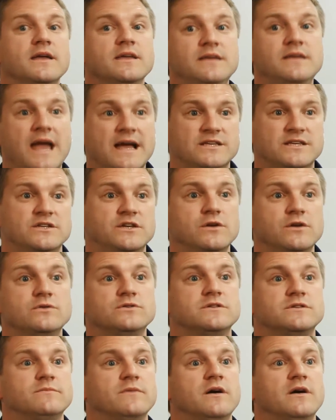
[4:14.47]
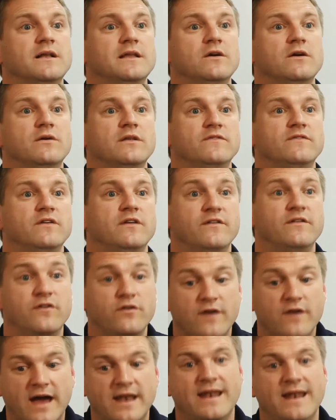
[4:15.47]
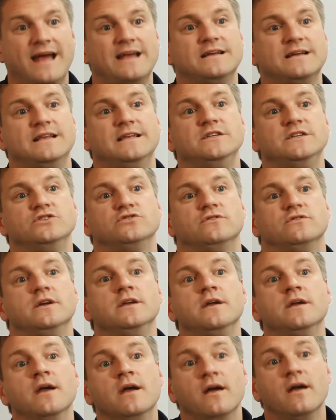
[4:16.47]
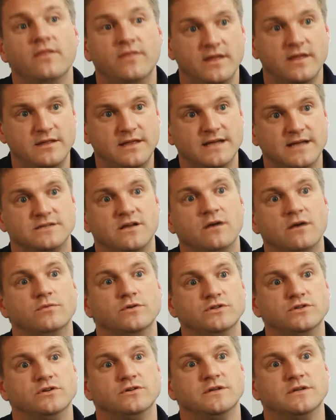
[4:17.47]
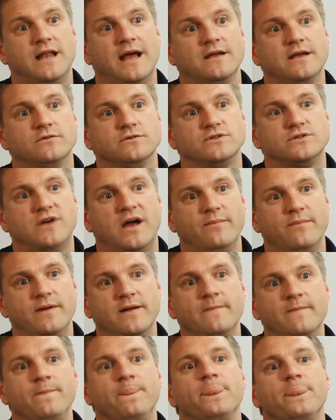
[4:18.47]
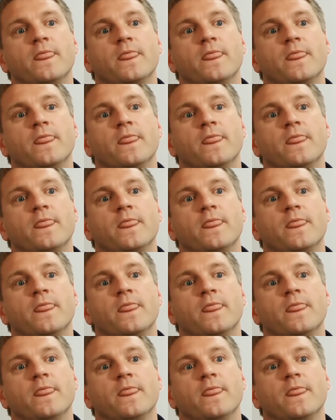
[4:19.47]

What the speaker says: Yes, use them early on. If you've had an ankle injury, then yes, I would use an ankle strapping,